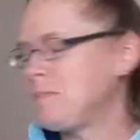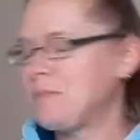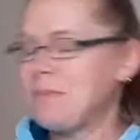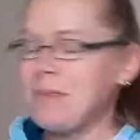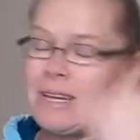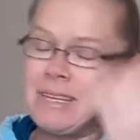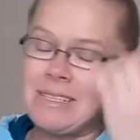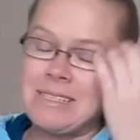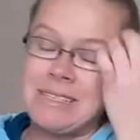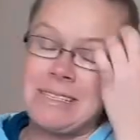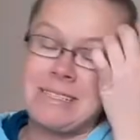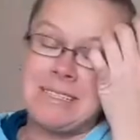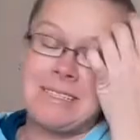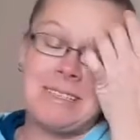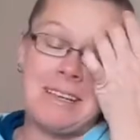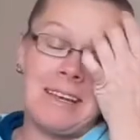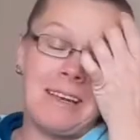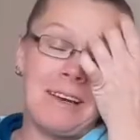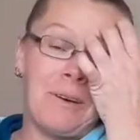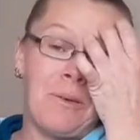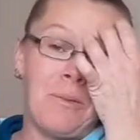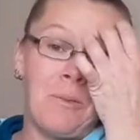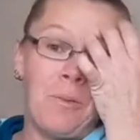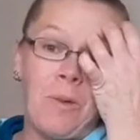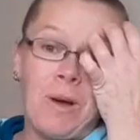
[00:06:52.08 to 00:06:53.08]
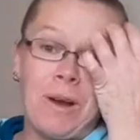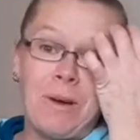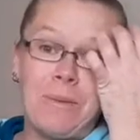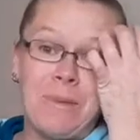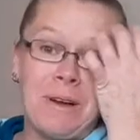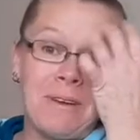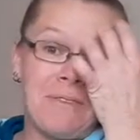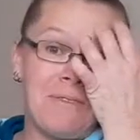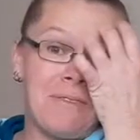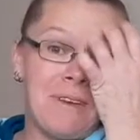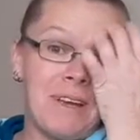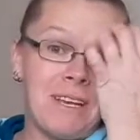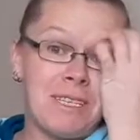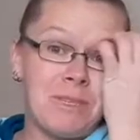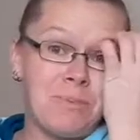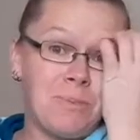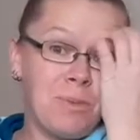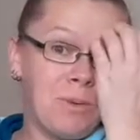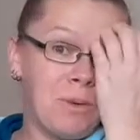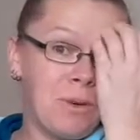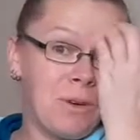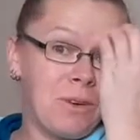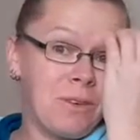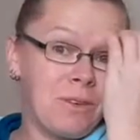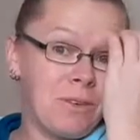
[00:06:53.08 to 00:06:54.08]
As I said on one of my
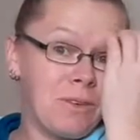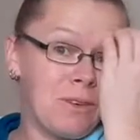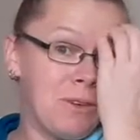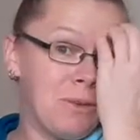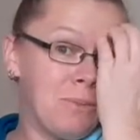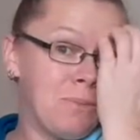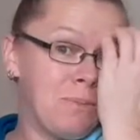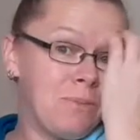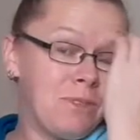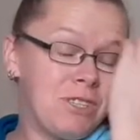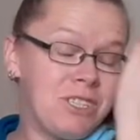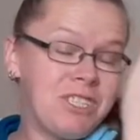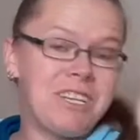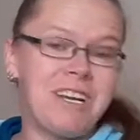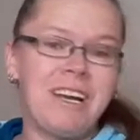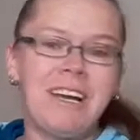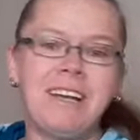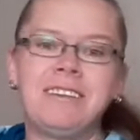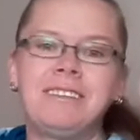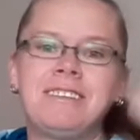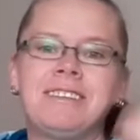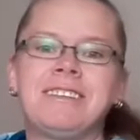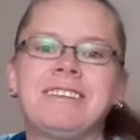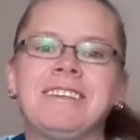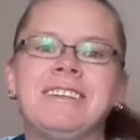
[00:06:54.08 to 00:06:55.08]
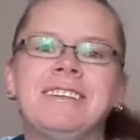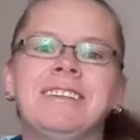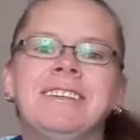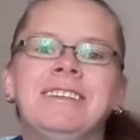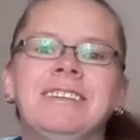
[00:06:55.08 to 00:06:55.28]
Facebook group chats,